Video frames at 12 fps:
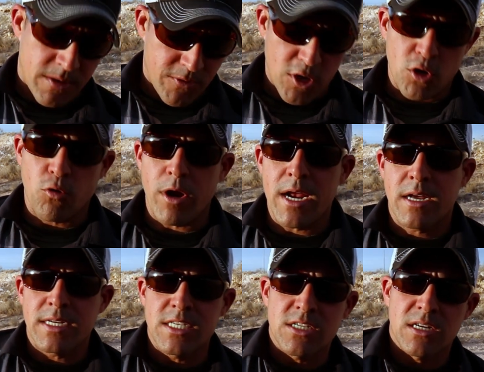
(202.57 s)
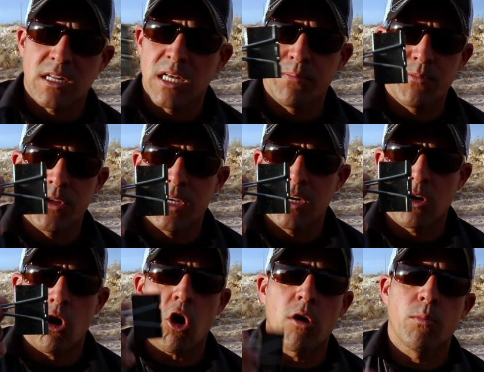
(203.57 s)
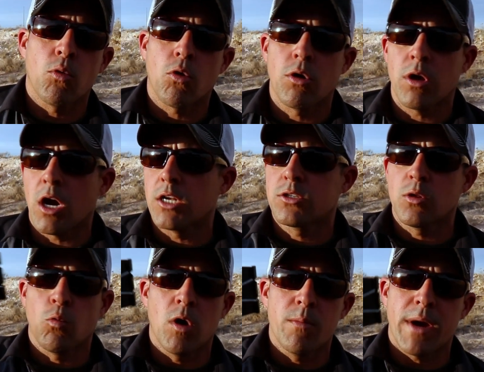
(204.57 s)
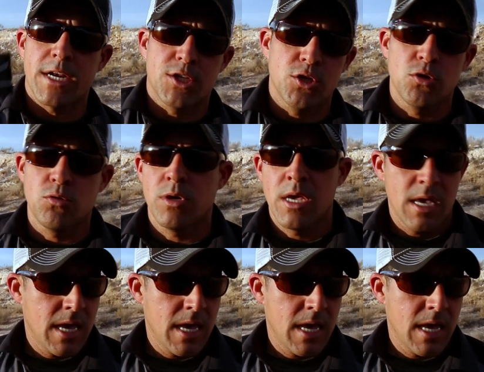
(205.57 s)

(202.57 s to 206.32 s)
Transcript: They're great because I just clip the cardboard onto the 1x2